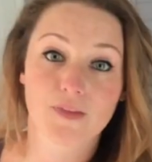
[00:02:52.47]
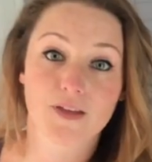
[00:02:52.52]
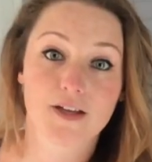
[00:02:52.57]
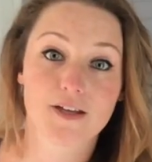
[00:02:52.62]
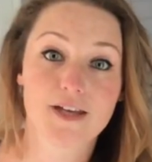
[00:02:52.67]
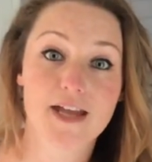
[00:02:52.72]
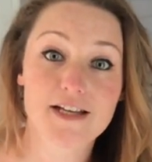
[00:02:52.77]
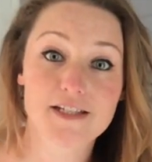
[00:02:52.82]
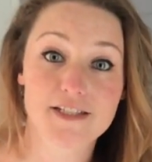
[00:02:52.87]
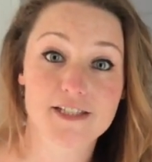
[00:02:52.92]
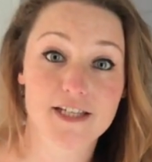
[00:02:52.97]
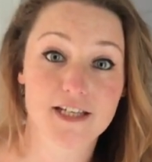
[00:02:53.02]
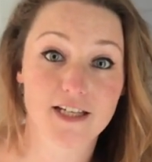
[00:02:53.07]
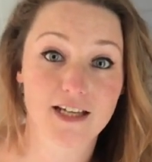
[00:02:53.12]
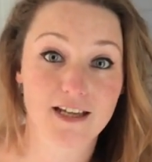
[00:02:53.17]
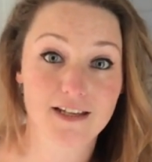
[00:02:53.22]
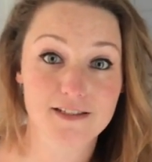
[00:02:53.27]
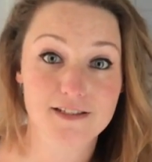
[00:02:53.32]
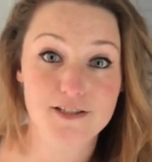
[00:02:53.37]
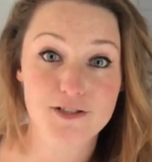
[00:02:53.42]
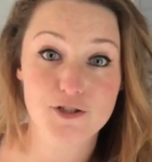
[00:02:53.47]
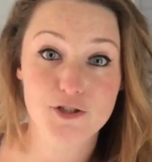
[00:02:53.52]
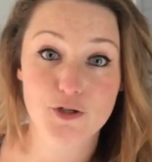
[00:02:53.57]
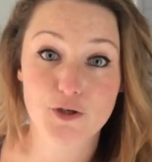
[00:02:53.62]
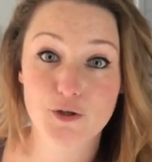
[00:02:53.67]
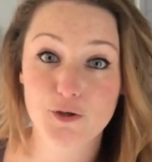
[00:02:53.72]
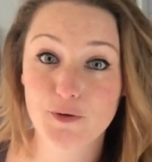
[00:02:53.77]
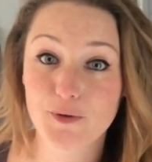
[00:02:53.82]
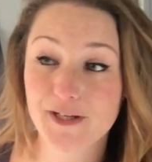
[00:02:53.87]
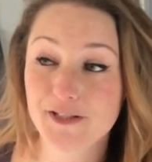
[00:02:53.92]
Next thing is
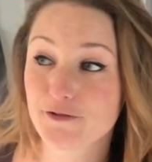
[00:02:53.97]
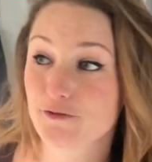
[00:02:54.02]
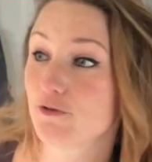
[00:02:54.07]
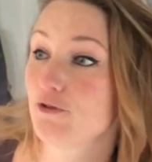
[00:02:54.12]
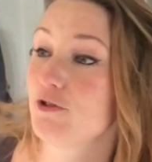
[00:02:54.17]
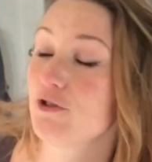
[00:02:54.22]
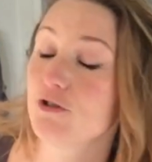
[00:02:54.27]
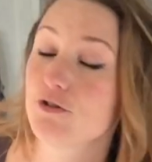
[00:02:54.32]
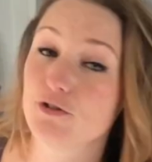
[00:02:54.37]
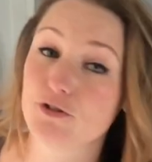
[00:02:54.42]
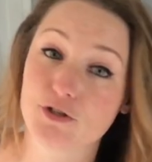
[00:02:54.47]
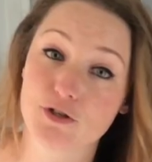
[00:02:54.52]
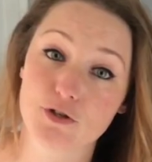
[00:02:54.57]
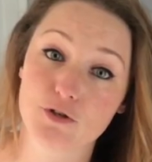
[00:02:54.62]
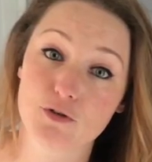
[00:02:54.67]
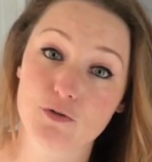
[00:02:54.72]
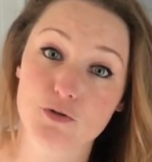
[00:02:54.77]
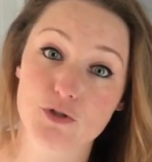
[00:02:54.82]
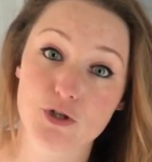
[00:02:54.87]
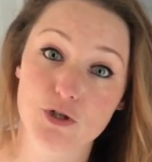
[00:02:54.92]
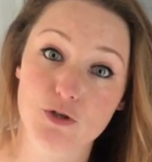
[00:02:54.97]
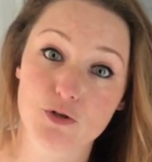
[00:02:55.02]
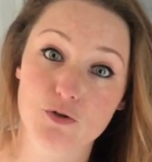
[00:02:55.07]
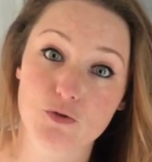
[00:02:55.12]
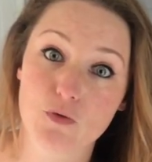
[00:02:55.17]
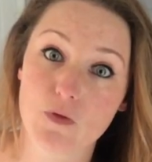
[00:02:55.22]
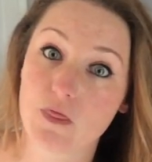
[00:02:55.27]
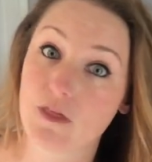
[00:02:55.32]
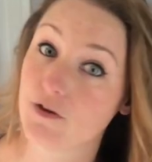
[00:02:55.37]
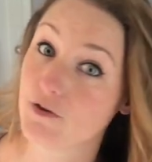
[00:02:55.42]
to introduce you to
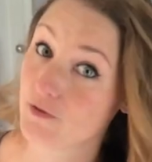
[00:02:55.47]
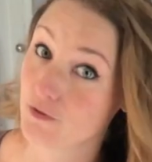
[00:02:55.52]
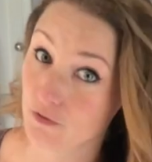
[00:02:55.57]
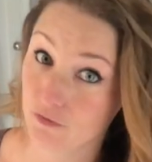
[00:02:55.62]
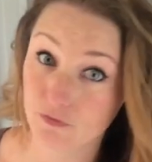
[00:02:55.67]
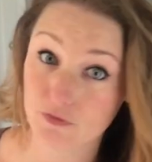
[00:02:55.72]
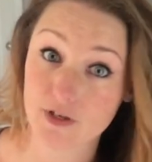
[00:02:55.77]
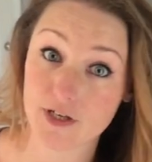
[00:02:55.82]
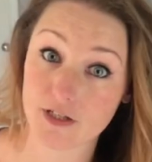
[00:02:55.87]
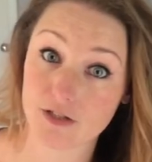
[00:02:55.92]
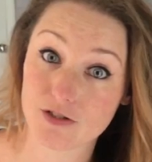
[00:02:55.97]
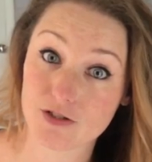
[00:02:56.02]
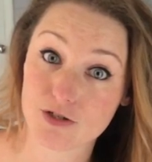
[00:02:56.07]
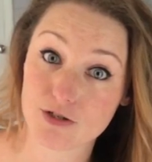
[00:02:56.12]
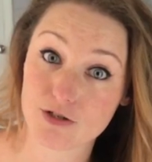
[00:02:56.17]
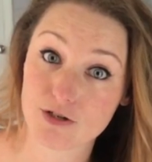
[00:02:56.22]
the new fridge,